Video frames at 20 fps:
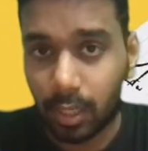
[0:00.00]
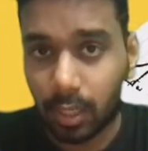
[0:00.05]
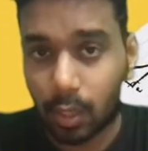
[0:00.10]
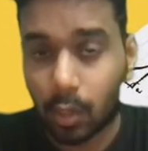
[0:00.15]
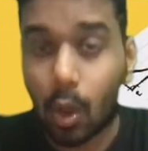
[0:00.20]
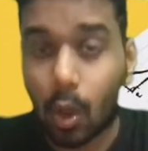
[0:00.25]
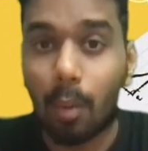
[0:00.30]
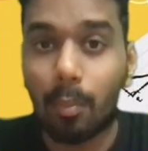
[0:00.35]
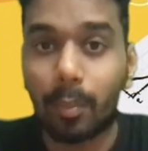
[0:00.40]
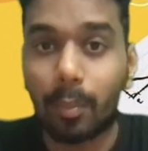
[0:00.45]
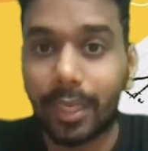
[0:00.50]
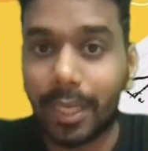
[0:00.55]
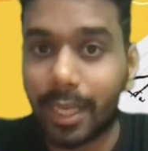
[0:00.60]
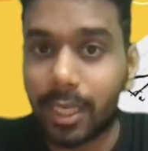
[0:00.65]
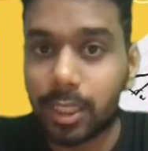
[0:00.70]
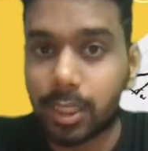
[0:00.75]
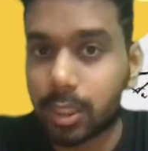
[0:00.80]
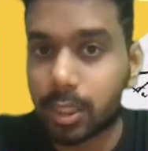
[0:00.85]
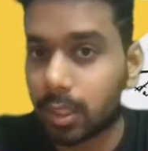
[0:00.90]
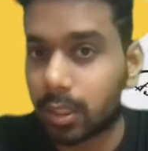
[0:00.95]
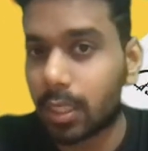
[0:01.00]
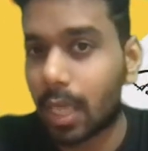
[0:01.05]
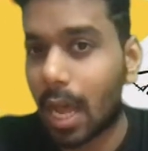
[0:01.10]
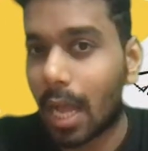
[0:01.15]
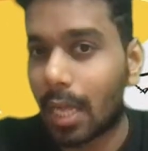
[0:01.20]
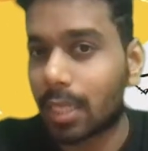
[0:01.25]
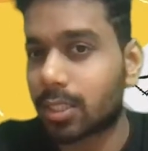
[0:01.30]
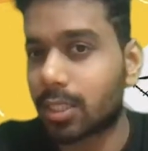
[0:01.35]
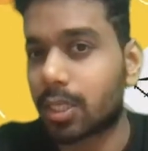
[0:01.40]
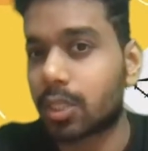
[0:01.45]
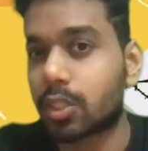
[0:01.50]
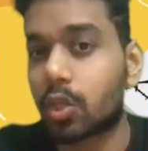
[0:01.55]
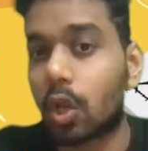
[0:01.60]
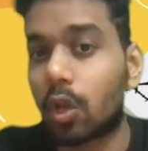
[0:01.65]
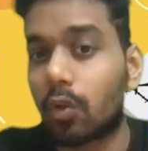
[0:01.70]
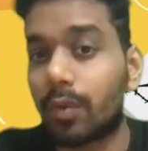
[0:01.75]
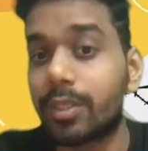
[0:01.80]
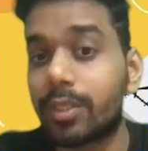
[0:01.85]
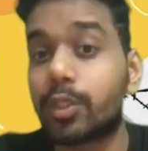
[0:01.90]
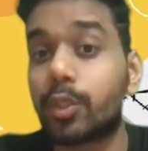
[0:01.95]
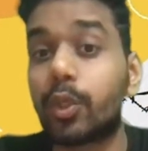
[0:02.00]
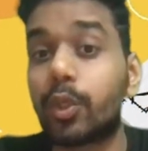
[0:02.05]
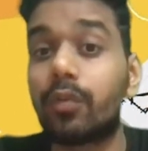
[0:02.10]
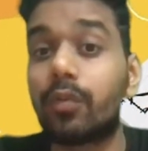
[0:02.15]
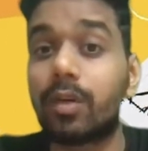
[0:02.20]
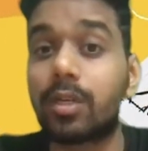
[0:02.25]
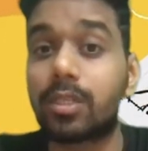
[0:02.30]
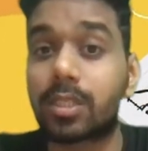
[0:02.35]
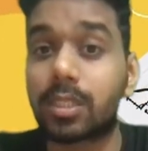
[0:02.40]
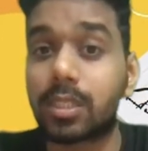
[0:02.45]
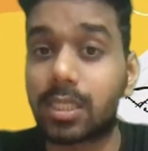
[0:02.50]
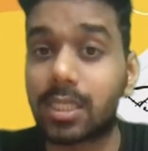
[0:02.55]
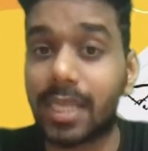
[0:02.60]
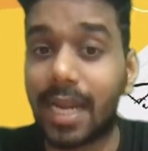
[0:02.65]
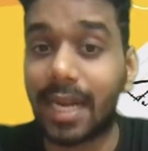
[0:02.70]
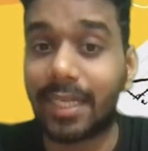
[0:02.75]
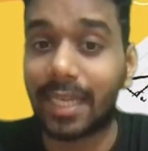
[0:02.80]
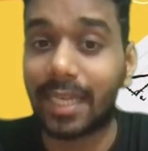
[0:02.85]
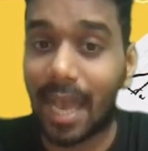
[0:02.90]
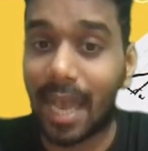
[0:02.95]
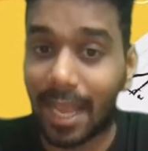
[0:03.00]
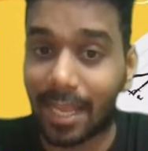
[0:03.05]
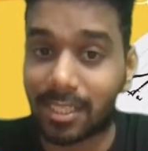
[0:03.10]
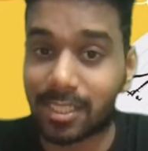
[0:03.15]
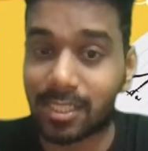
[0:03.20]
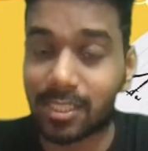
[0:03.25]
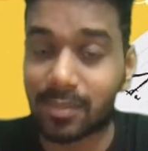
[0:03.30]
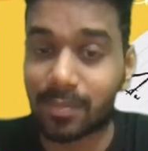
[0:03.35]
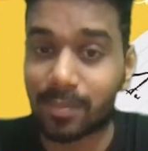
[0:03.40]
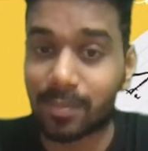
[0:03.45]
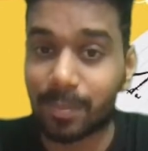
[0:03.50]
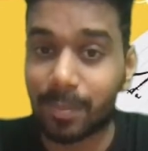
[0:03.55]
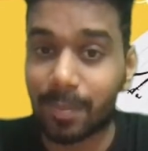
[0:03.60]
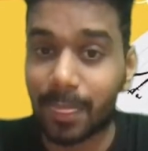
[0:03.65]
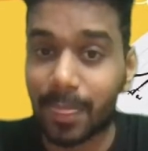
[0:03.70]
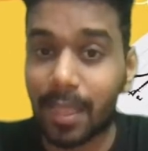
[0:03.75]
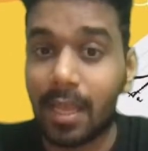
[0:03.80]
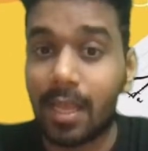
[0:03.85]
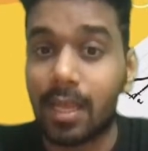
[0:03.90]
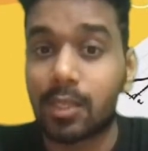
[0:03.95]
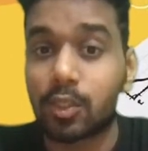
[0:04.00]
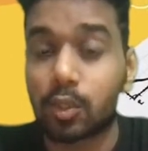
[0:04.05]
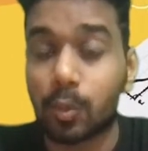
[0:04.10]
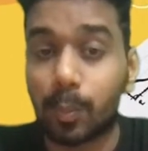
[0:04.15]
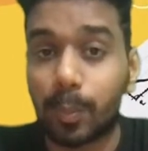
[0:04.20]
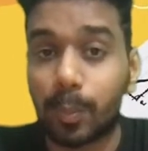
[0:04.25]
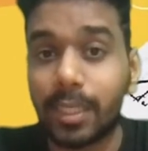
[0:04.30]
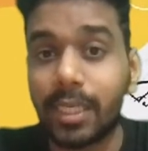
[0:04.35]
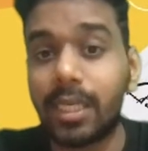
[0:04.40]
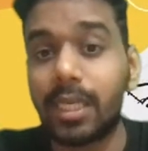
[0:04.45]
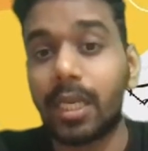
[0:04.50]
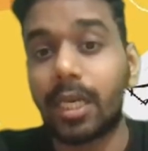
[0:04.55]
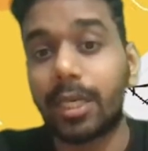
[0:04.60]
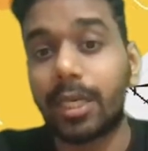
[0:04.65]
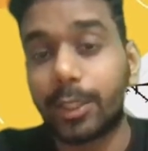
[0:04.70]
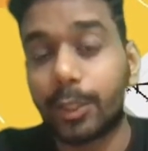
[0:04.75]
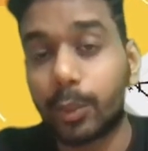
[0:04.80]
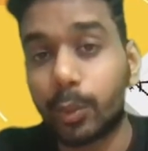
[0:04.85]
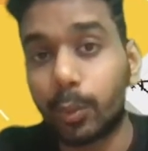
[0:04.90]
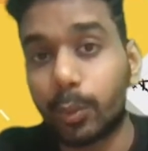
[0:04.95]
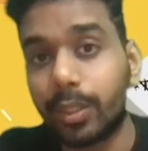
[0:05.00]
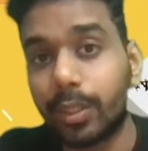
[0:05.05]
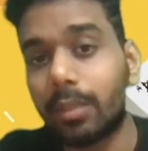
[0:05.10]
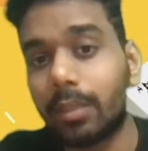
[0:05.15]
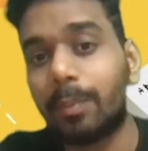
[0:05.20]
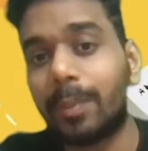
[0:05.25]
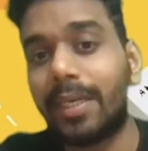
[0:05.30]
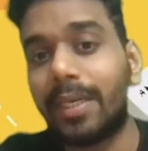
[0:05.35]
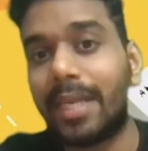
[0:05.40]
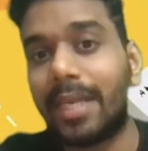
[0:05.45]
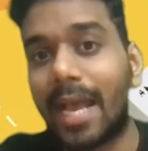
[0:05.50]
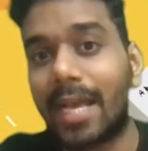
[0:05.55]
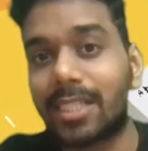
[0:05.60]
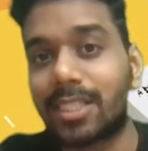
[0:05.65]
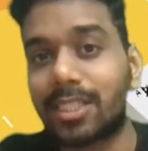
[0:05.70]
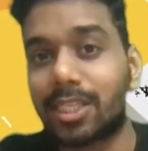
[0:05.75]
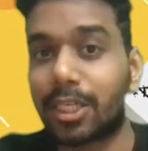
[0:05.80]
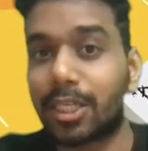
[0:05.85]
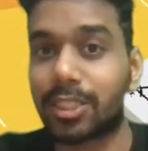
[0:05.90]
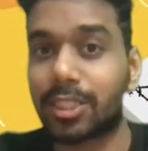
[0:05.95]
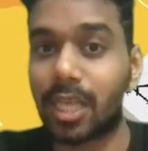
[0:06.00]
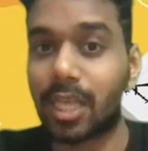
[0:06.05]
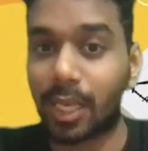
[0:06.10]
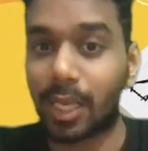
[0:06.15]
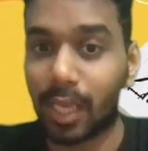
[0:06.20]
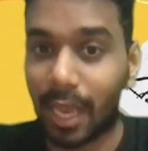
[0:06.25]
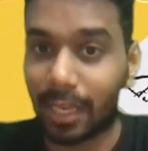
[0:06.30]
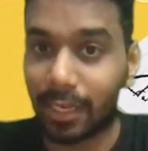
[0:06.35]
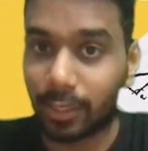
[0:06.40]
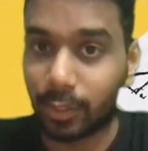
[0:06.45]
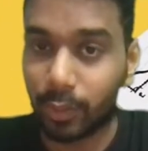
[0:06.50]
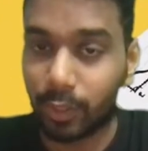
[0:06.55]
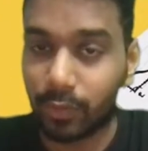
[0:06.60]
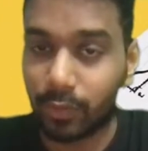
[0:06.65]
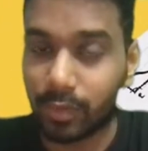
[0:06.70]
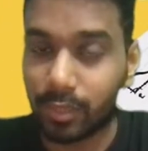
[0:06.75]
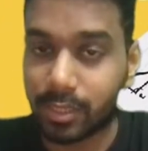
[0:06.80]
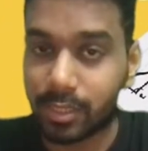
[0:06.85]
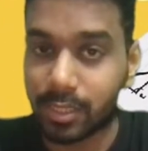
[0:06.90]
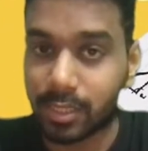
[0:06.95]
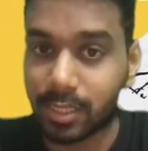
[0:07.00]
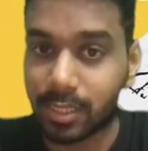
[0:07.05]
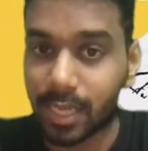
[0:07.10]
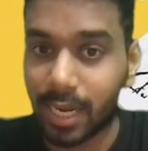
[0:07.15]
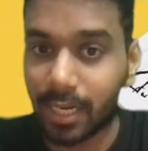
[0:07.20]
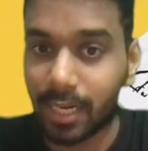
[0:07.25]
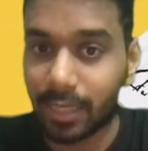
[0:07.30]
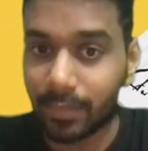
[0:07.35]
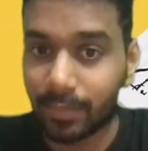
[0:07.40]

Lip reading: combination, the answer is always universal set X. So B union B dash is the universal set.